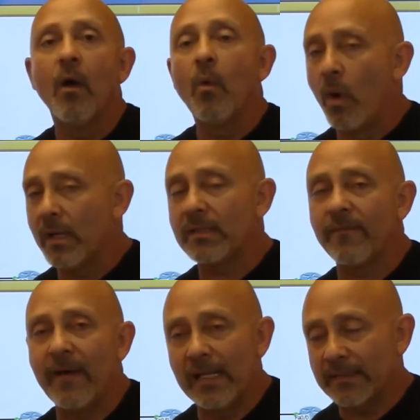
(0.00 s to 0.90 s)
Once they
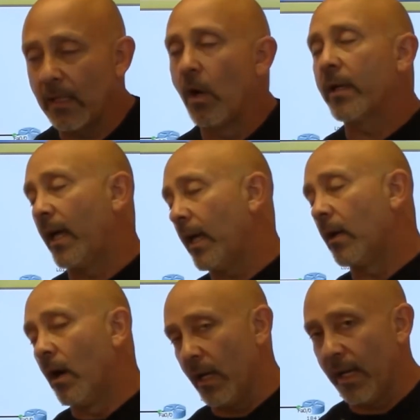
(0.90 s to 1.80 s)
finally said, okay,
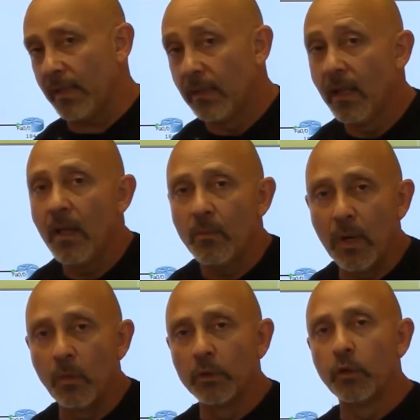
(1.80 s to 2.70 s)
go ahead,
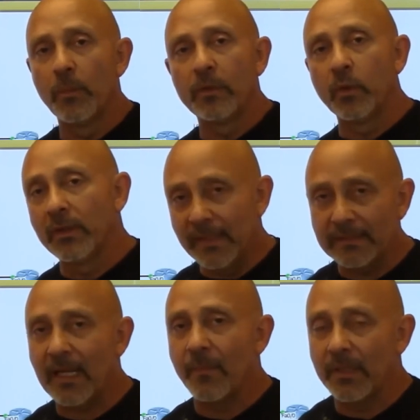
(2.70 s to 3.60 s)
but we'll do it between this
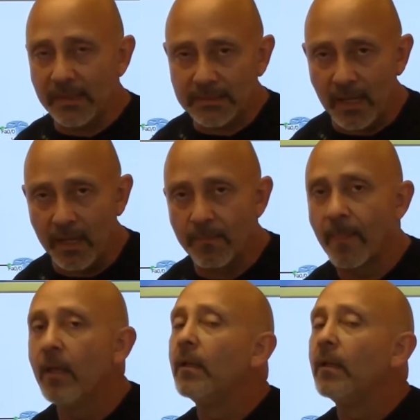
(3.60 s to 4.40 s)
time and this time,